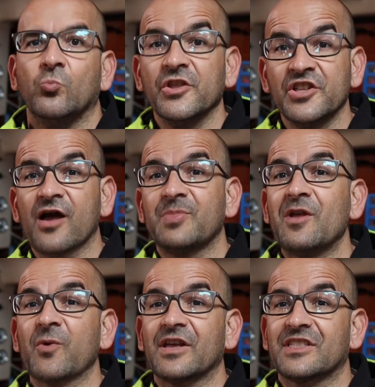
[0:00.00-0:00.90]
Today we
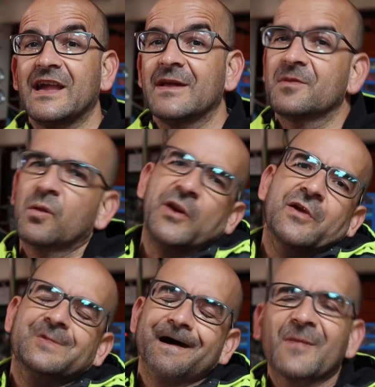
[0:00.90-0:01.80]
are going to save,
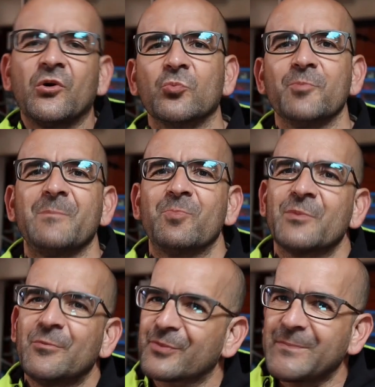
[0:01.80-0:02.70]
well,
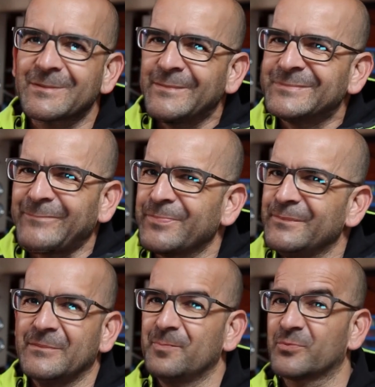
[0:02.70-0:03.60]
today I'm going to save the
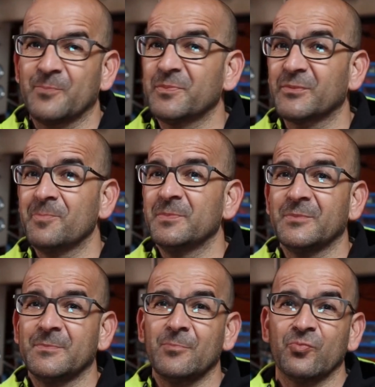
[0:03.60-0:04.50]
intro because I basically
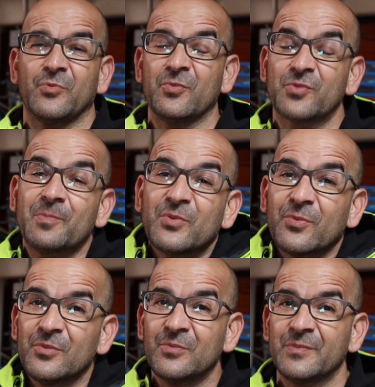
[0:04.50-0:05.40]
already used it in
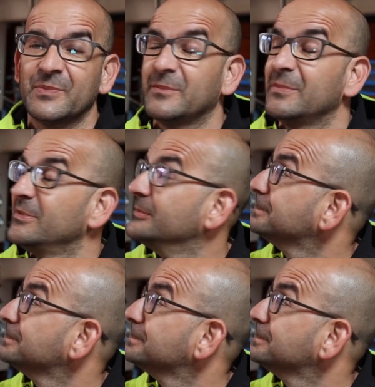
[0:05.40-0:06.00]
another episode, so